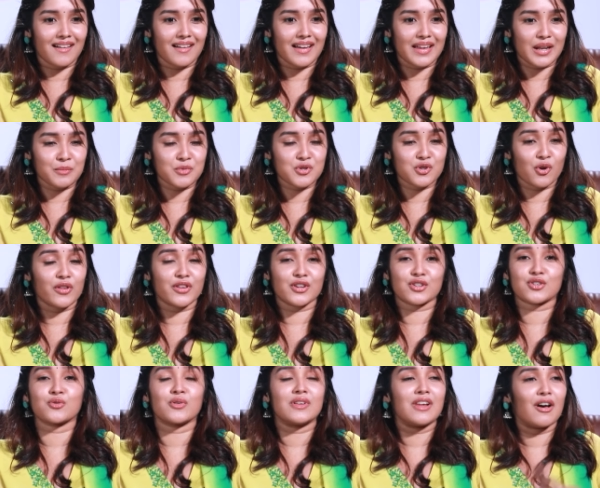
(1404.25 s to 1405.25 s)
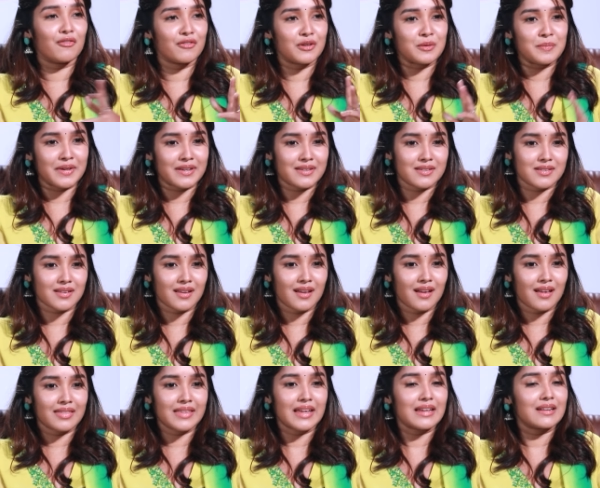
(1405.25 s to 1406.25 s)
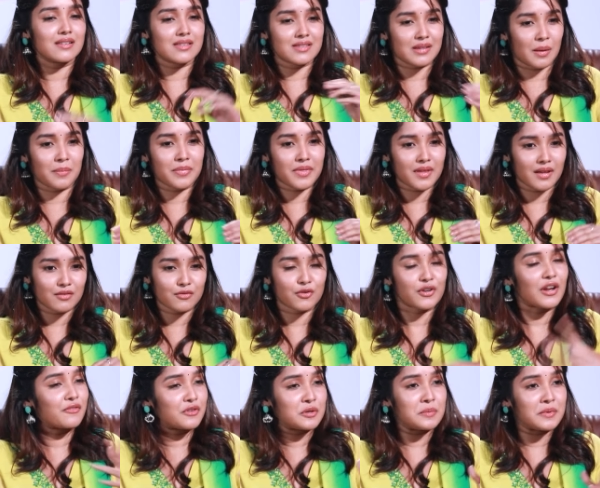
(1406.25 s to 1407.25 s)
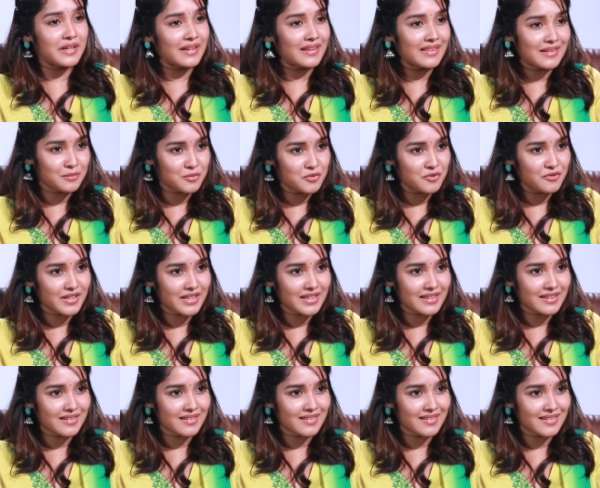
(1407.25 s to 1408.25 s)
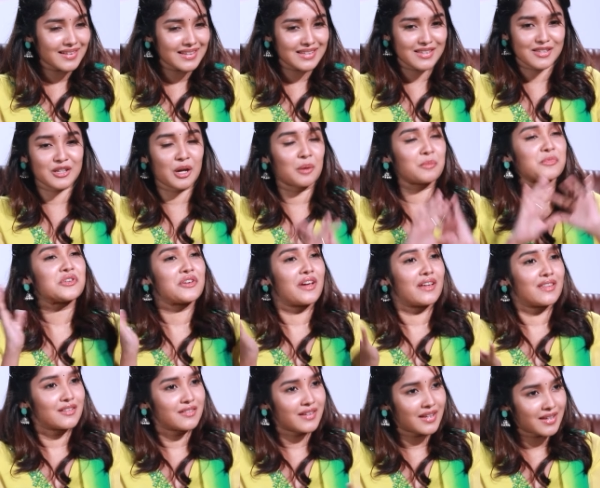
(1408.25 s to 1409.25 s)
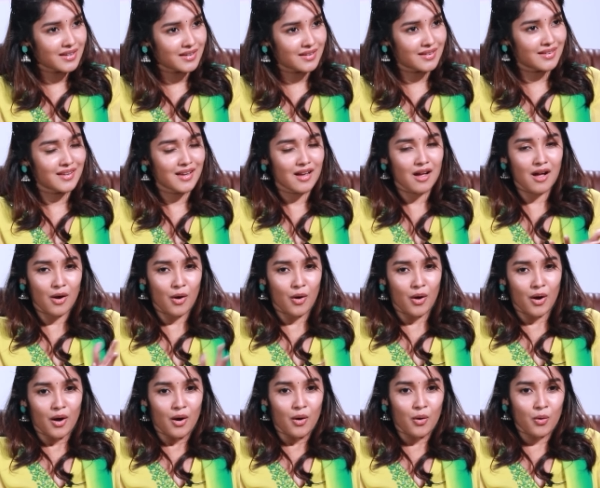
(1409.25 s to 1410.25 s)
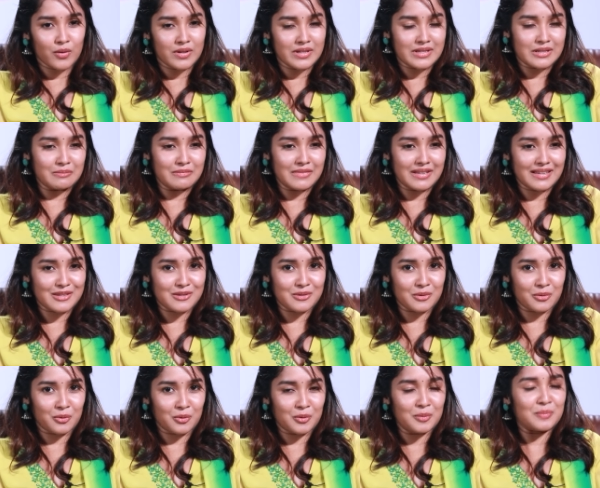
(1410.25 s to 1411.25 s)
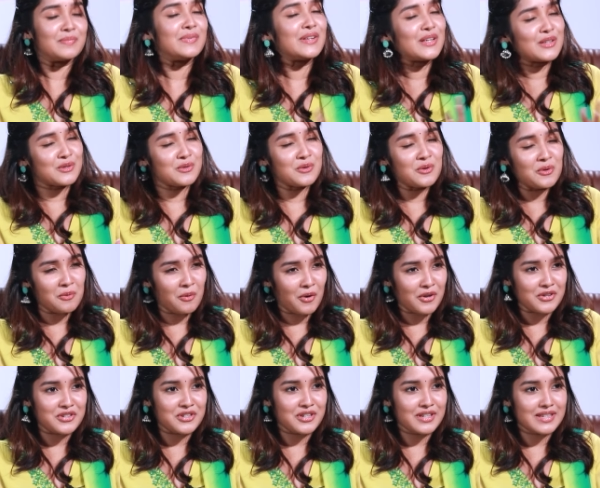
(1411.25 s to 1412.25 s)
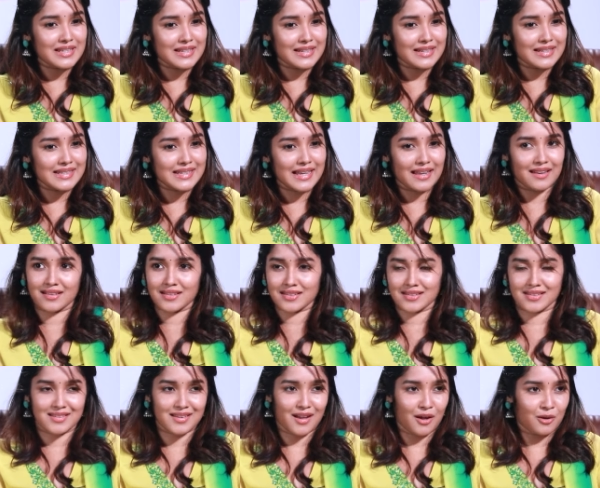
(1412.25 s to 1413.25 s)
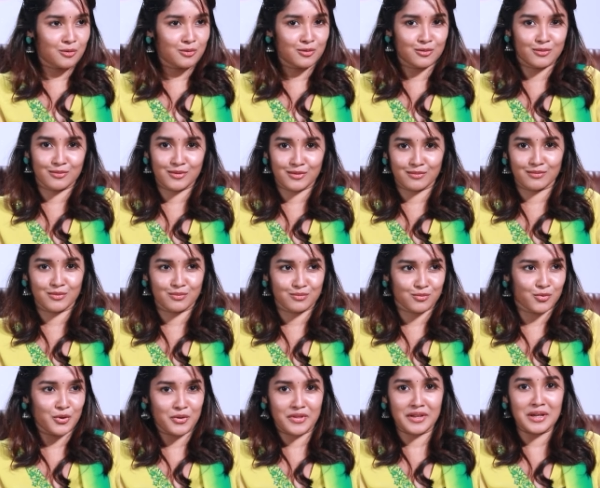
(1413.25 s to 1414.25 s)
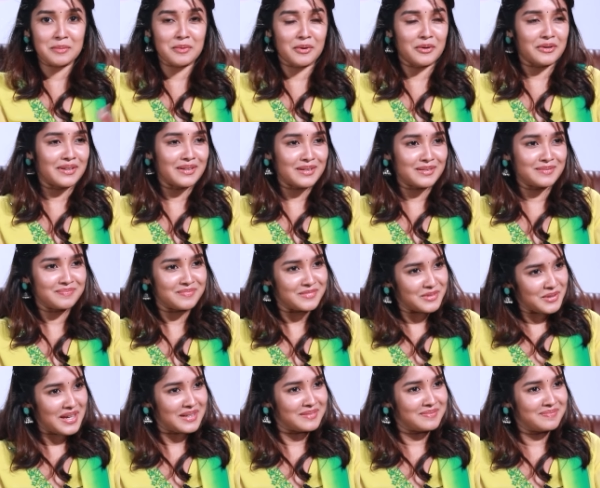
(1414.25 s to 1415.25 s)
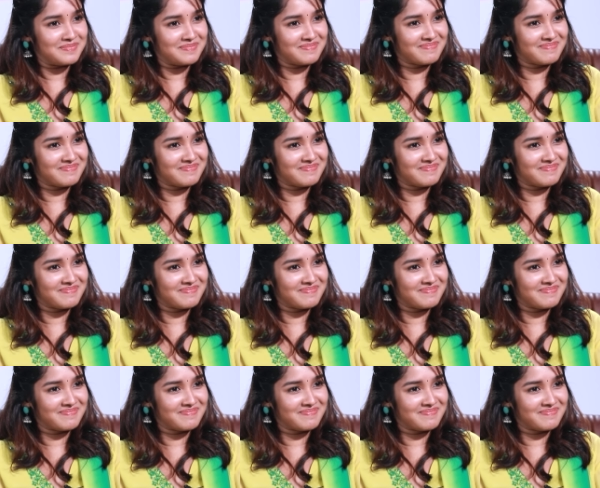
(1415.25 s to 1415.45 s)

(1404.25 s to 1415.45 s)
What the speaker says: And I'm sure that you'll love it because there is something for everybody in the movie and it just comes together very wholesomely. So please do go watch it and tell us what do you think about it? So yeah.